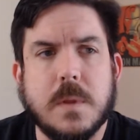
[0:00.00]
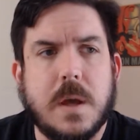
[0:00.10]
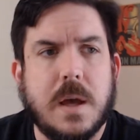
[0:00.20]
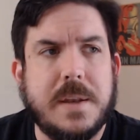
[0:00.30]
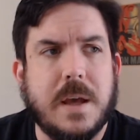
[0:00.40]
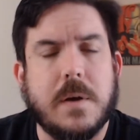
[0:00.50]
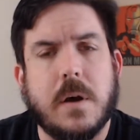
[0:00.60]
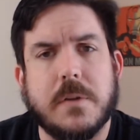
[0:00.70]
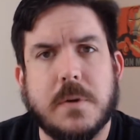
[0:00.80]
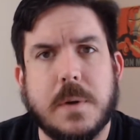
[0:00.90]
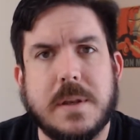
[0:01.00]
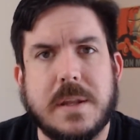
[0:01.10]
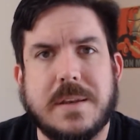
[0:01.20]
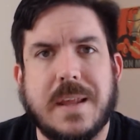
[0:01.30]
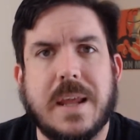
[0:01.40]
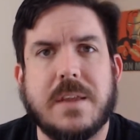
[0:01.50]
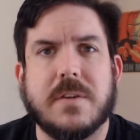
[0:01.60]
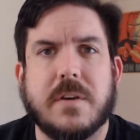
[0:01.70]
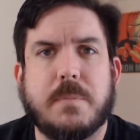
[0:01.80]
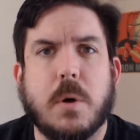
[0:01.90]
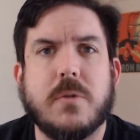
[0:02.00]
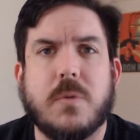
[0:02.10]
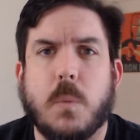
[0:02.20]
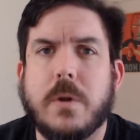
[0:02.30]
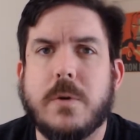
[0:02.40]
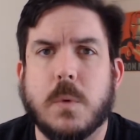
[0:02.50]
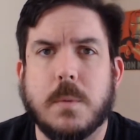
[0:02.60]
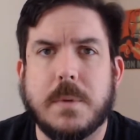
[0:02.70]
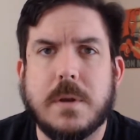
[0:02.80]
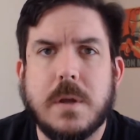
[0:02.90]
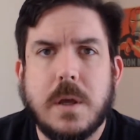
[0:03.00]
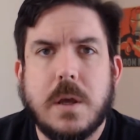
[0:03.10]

Now, also in the days of post-Wonder Woman,